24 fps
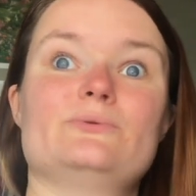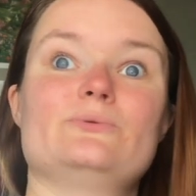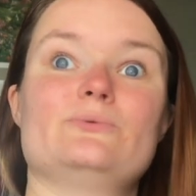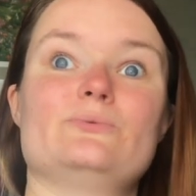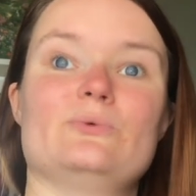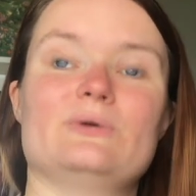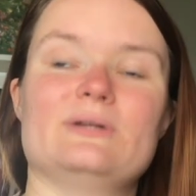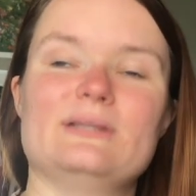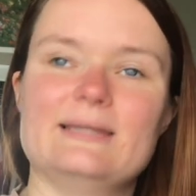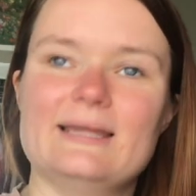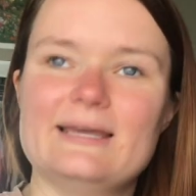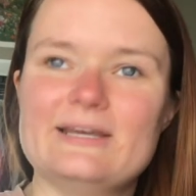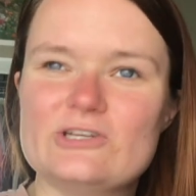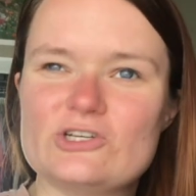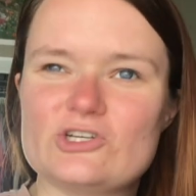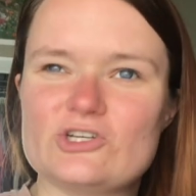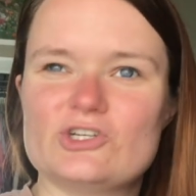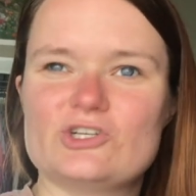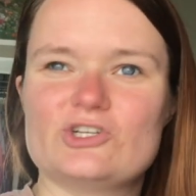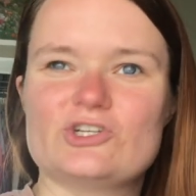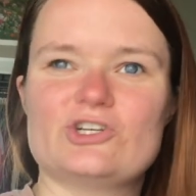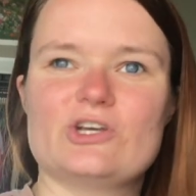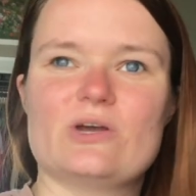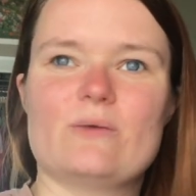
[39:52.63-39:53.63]

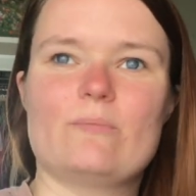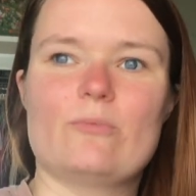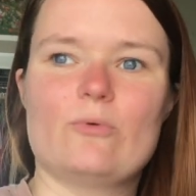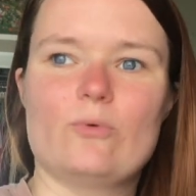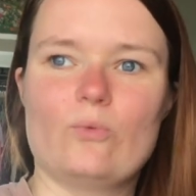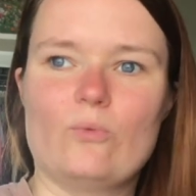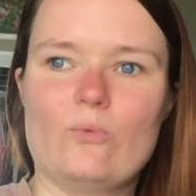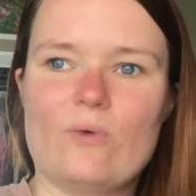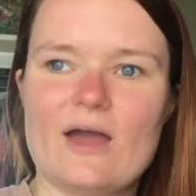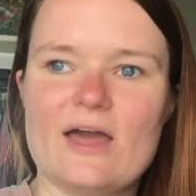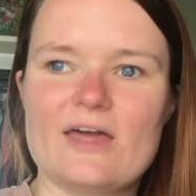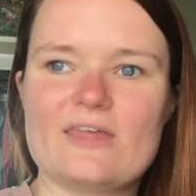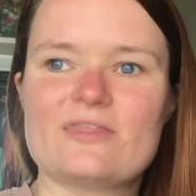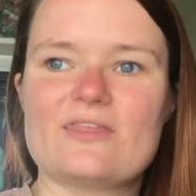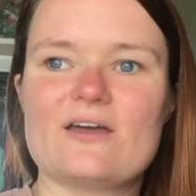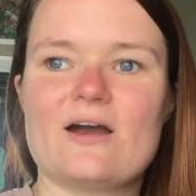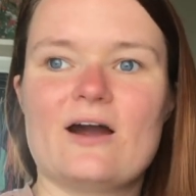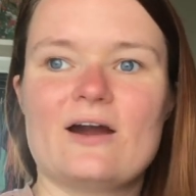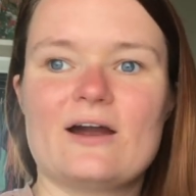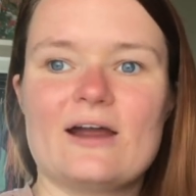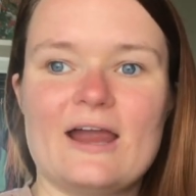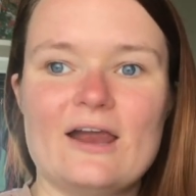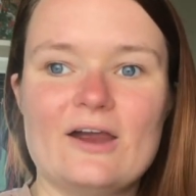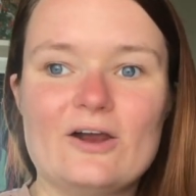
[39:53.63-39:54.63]
relationship with
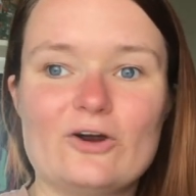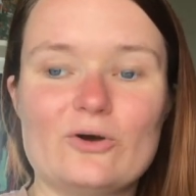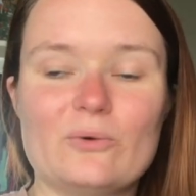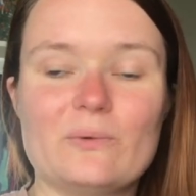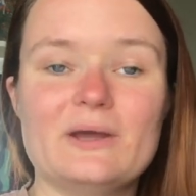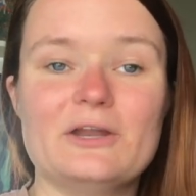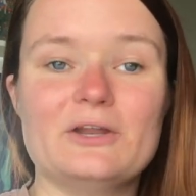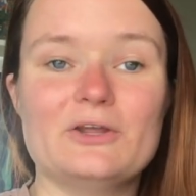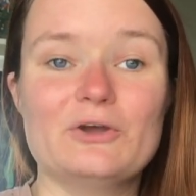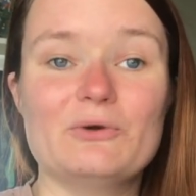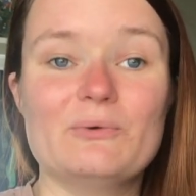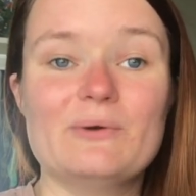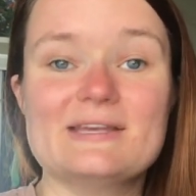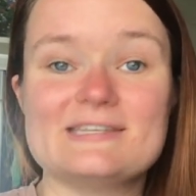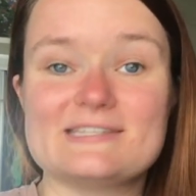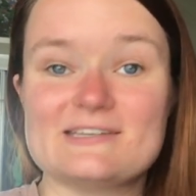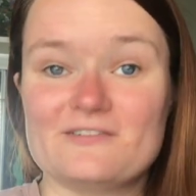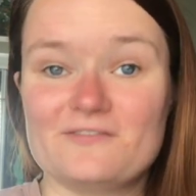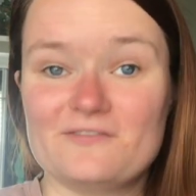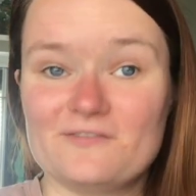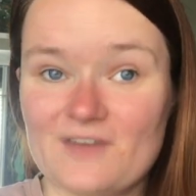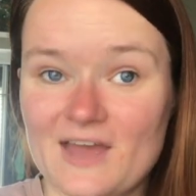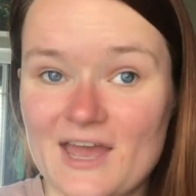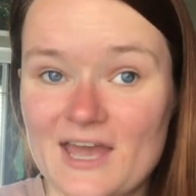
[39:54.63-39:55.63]
our heroine who is a
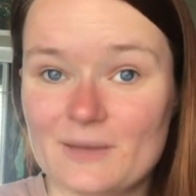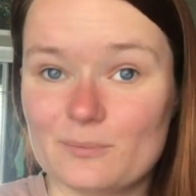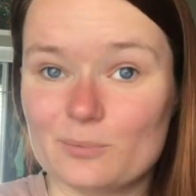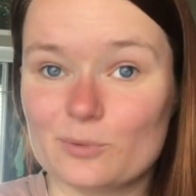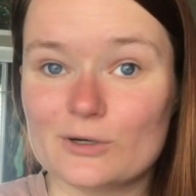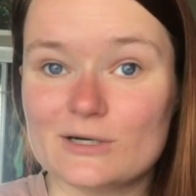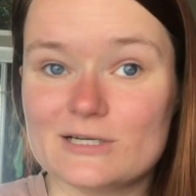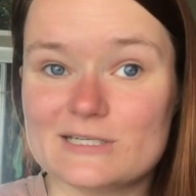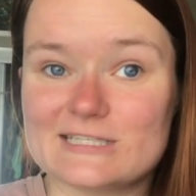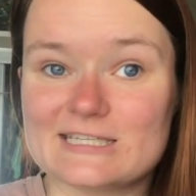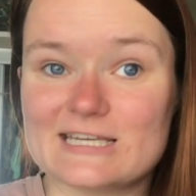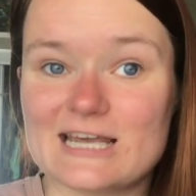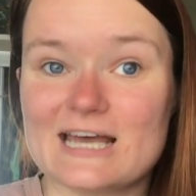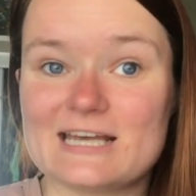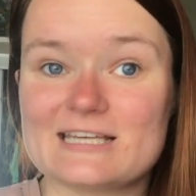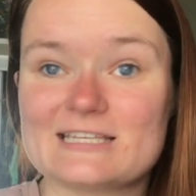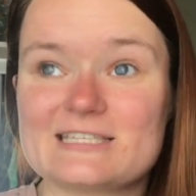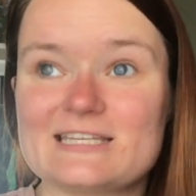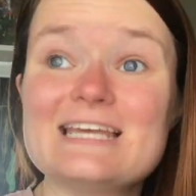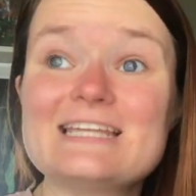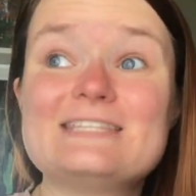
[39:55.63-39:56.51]
fae princess.